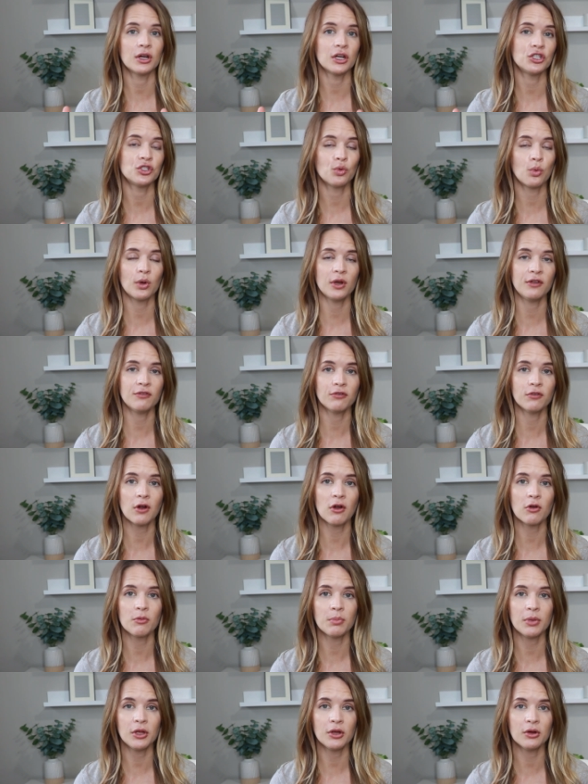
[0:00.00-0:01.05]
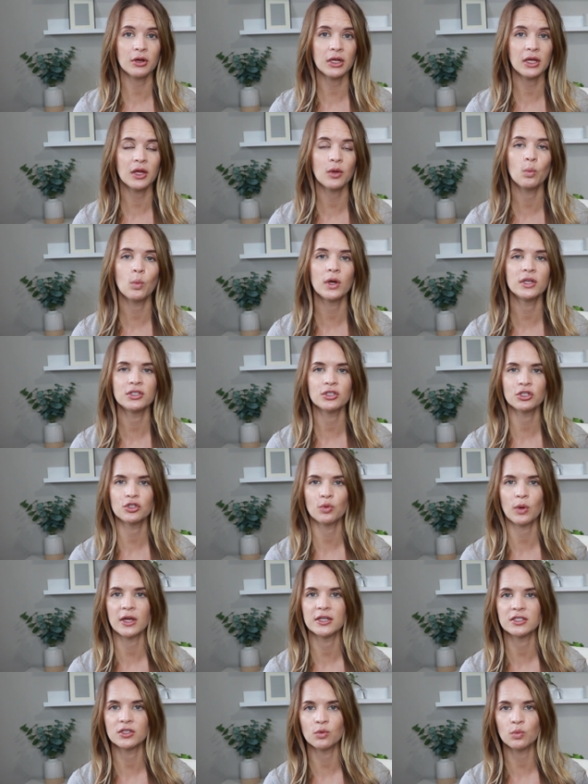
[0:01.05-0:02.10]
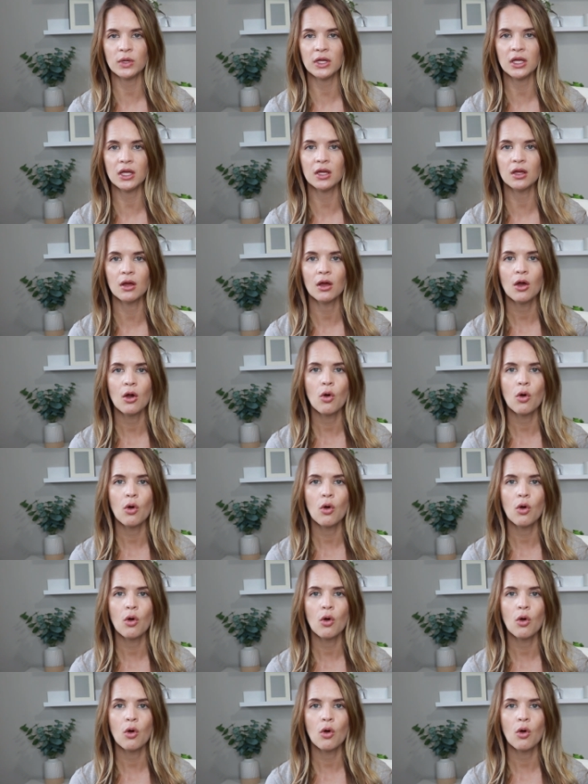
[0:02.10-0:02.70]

a 24 hour period once or twice a week,